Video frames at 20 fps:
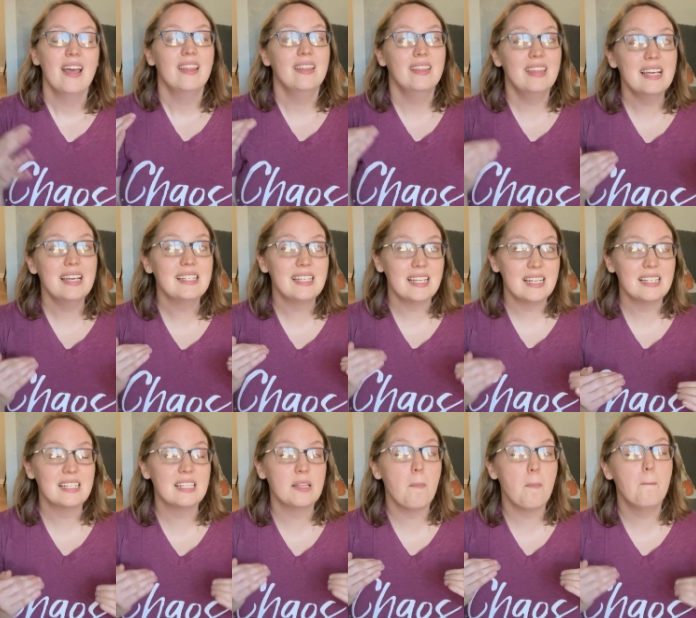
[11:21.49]
This
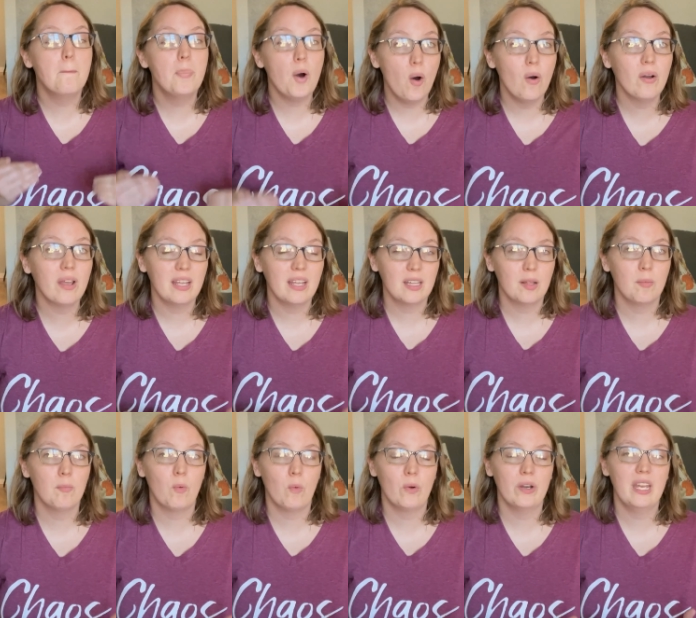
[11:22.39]
is the bulk in the
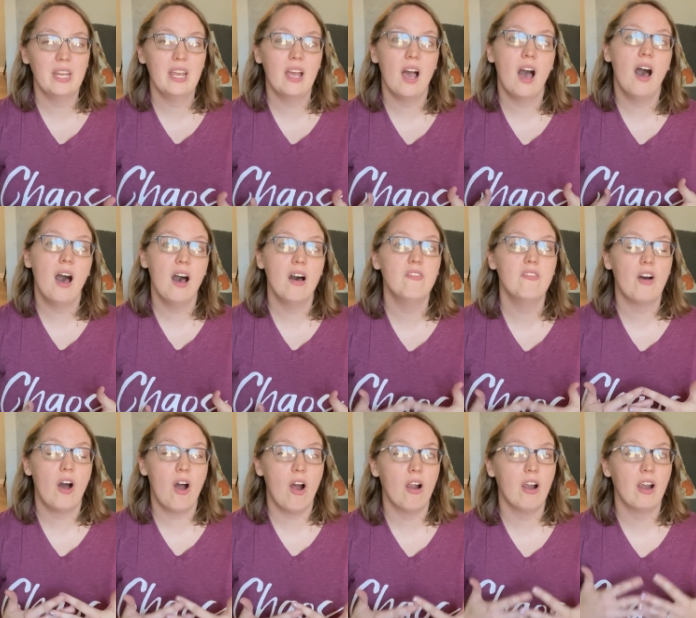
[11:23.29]
morning of
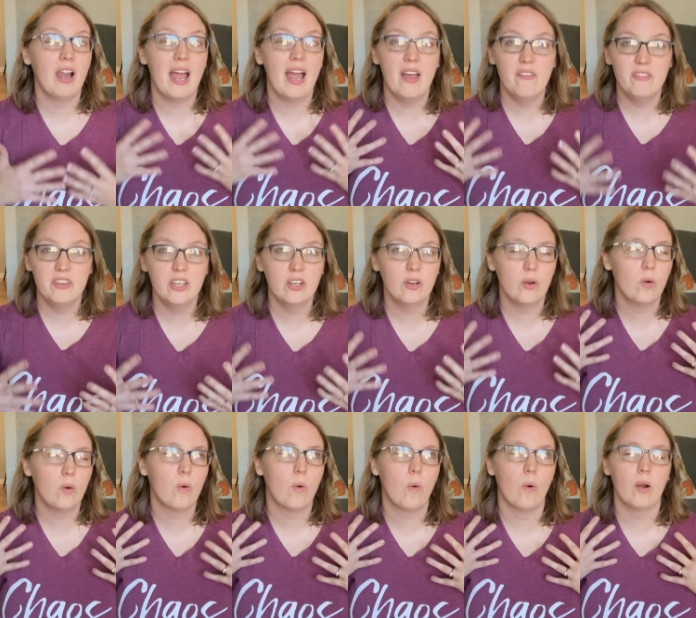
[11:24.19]
our heavier
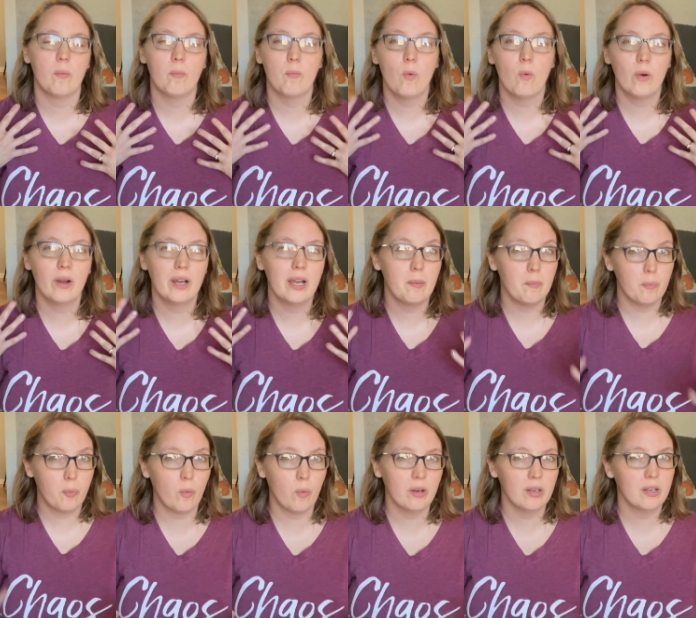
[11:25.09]
or more
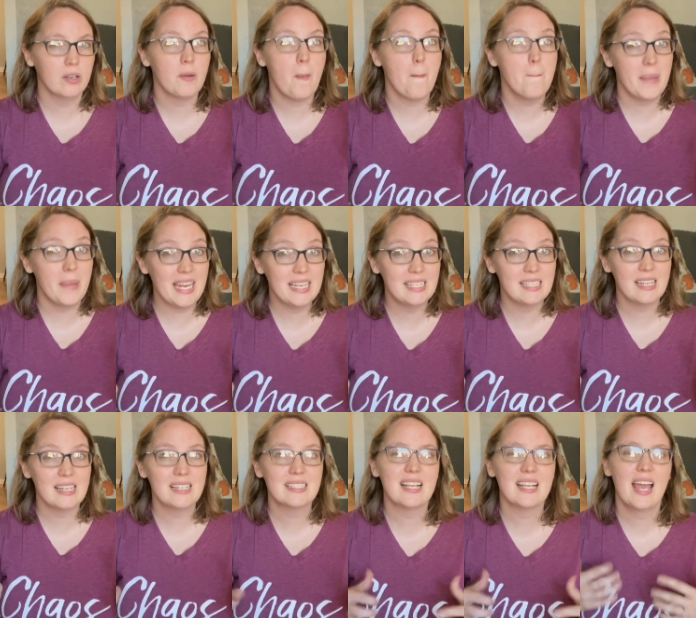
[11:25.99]
important
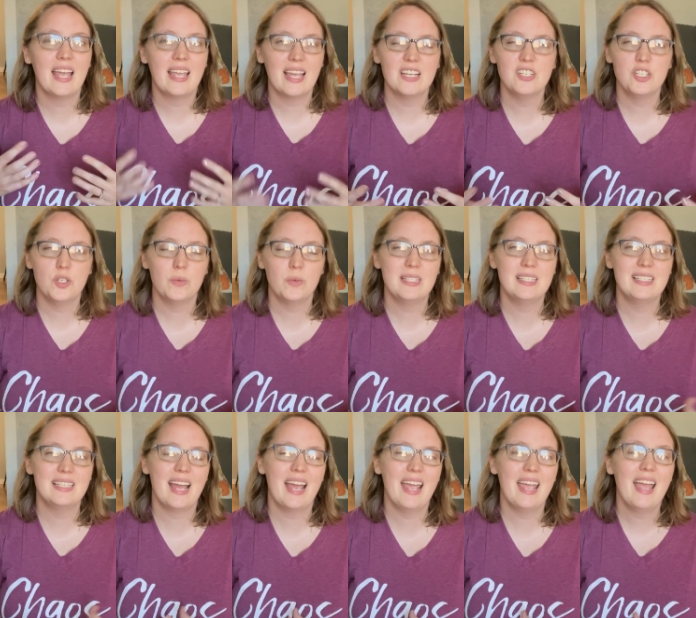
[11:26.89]
basics, I guess you would
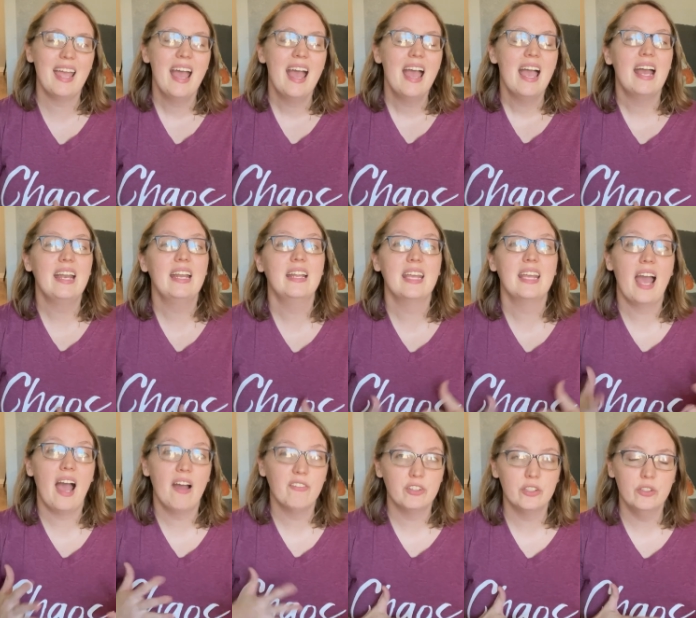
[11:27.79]
say. And in the
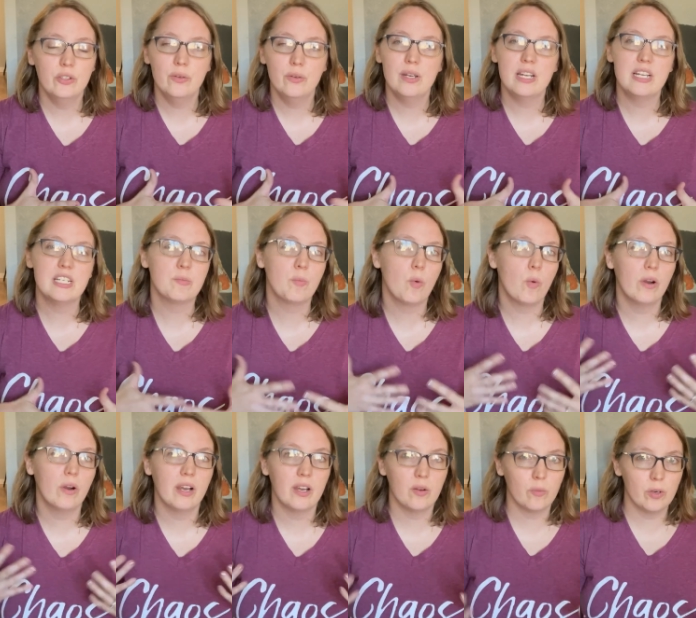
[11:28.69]
afternoon is
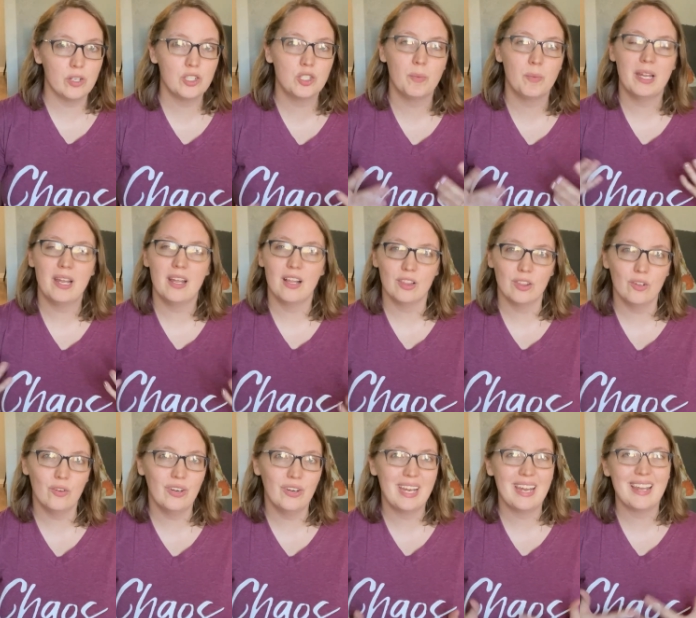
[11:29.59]
more enrichment and
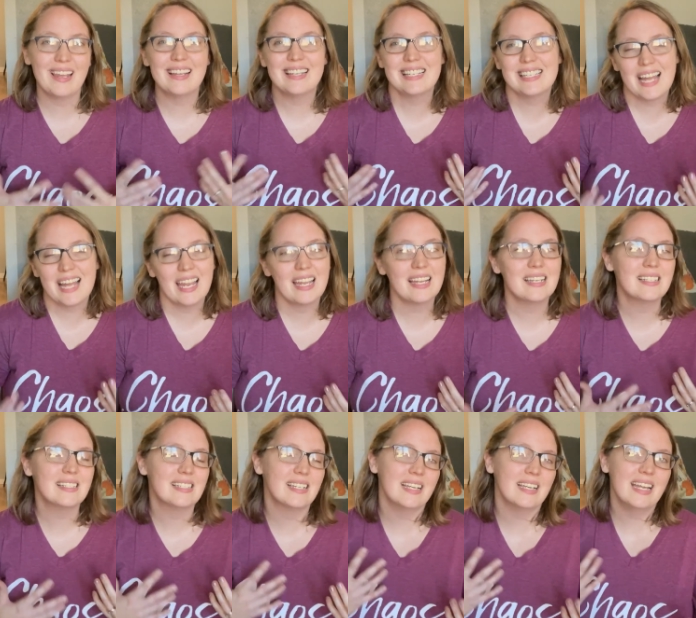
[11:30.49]
learning,
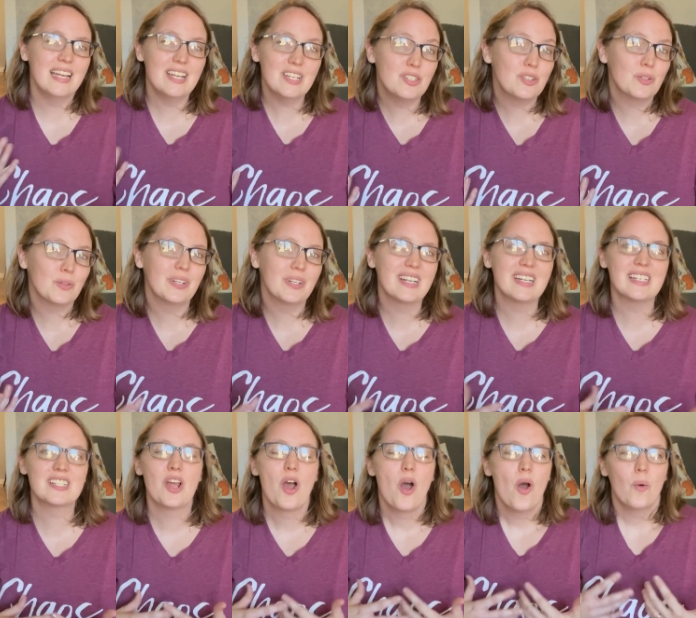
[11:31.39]
science and
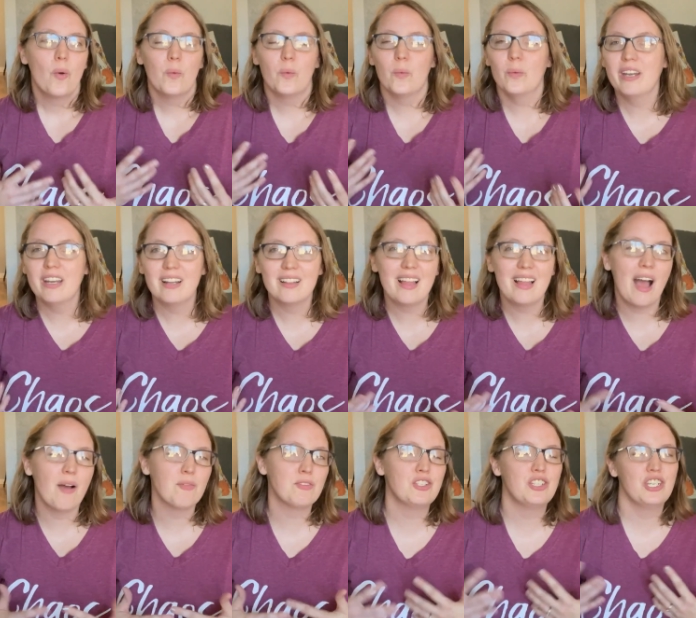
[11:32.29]
histories, read
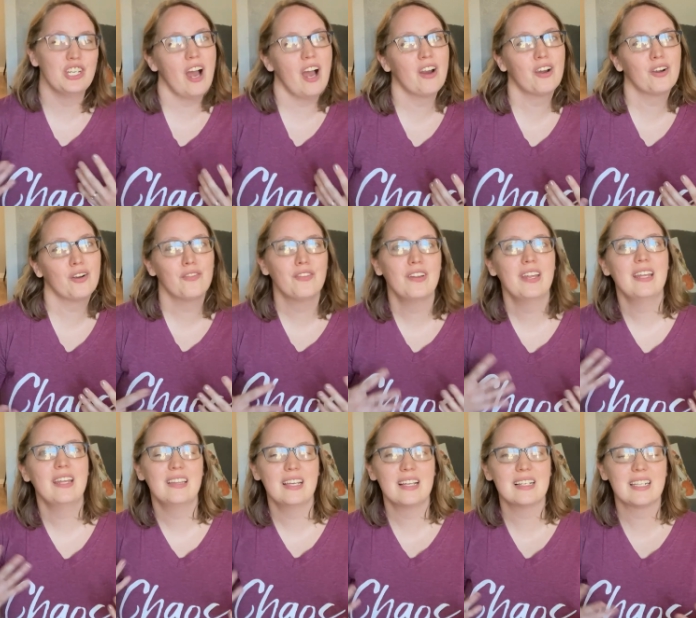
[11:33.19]
alouds,
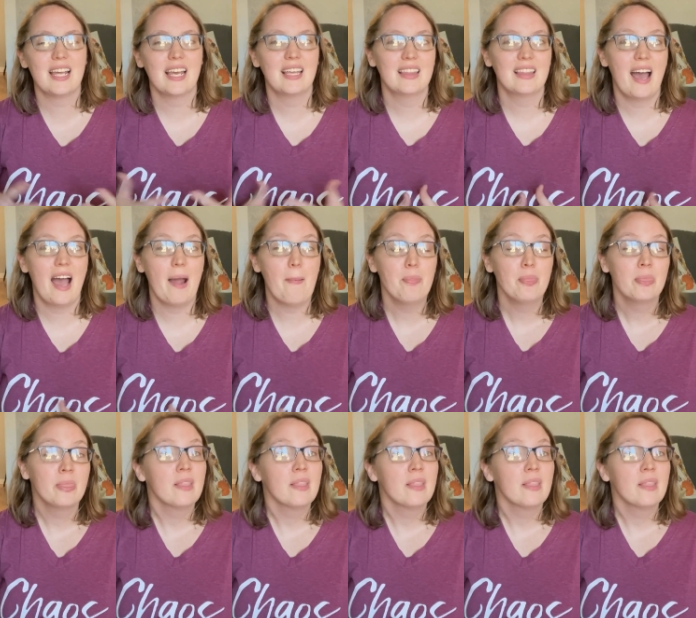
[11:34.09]
geography, things like that.